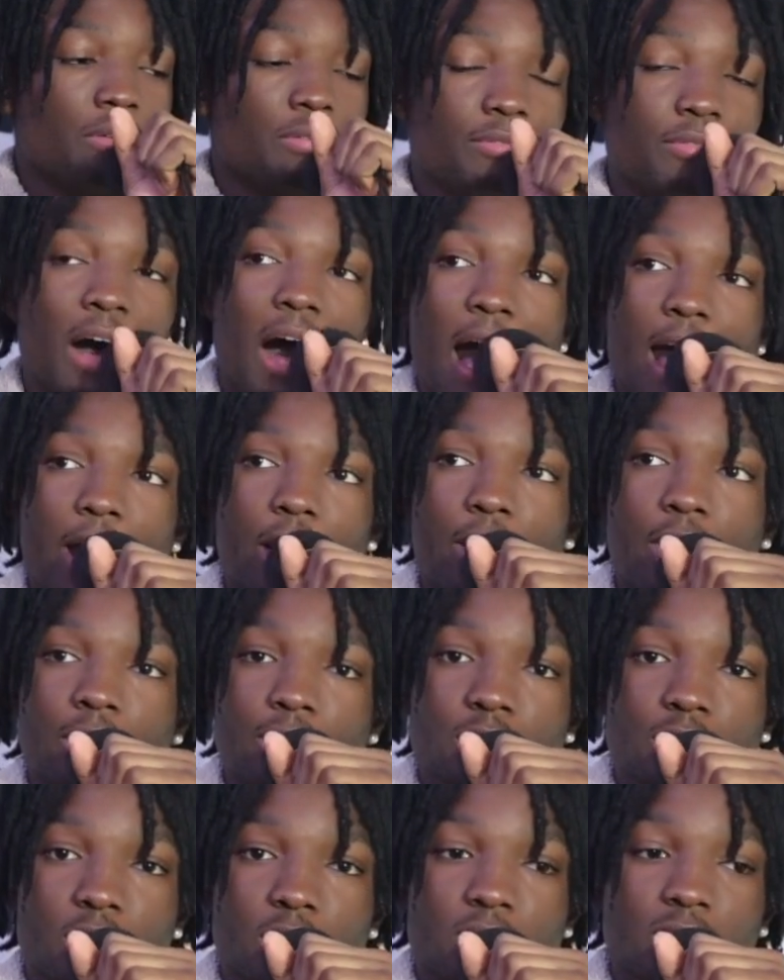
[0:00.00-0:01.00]
fire,
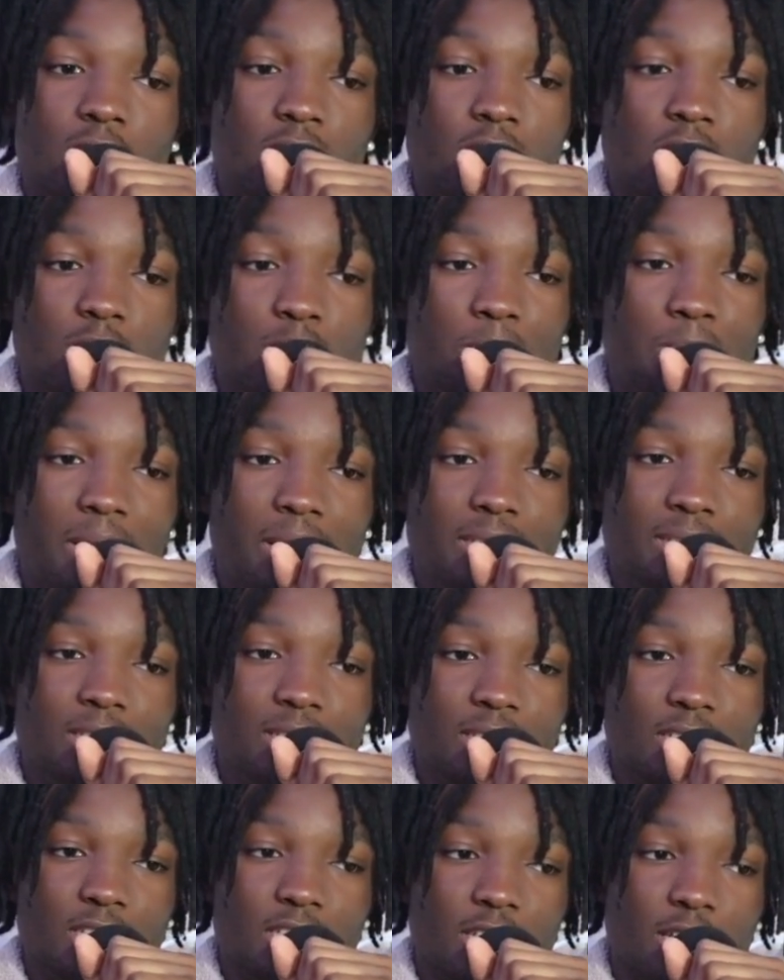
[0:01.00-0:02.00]
just
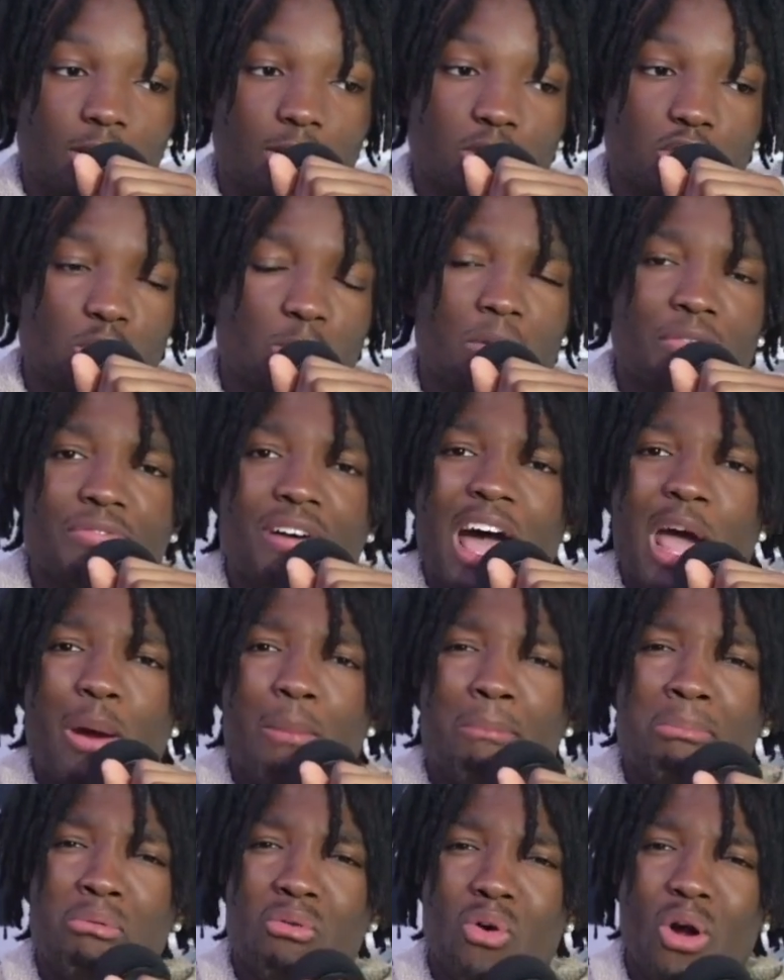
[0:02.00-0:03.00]
pieces in general. Super fire
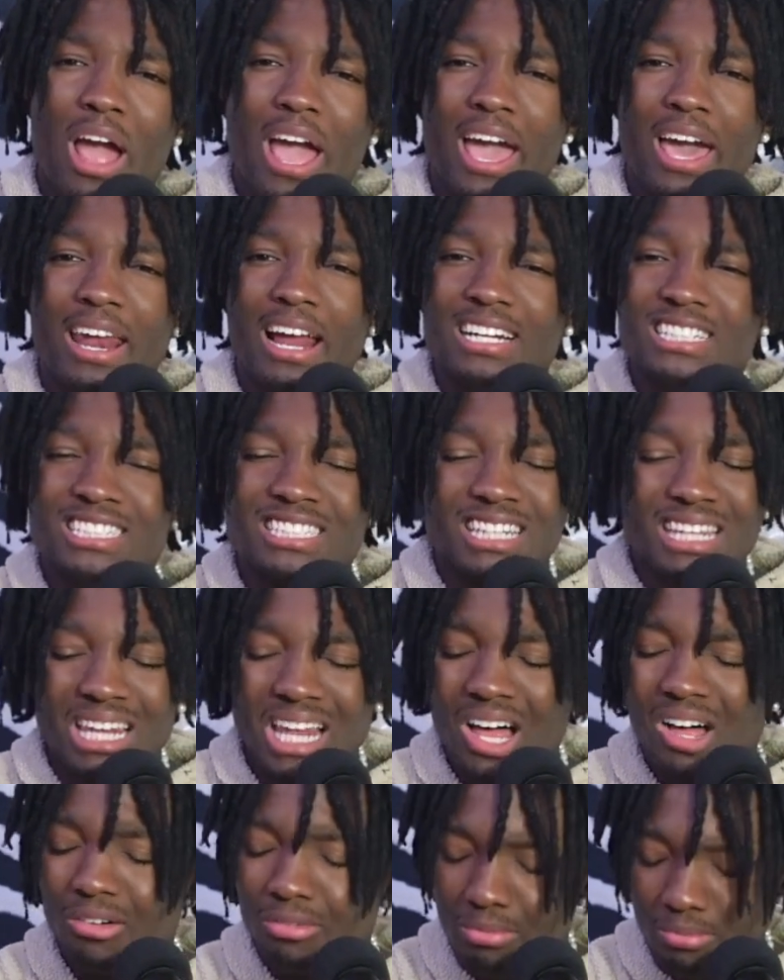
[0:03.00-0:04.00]
brand. I just
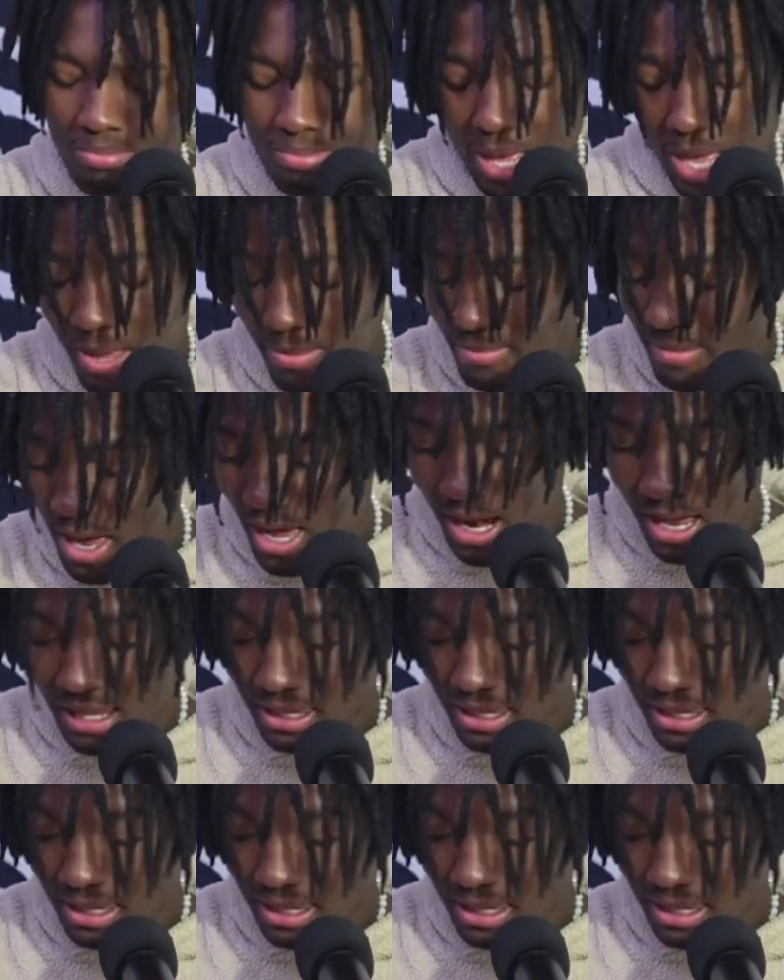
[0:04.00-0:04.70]
love Bape, man. I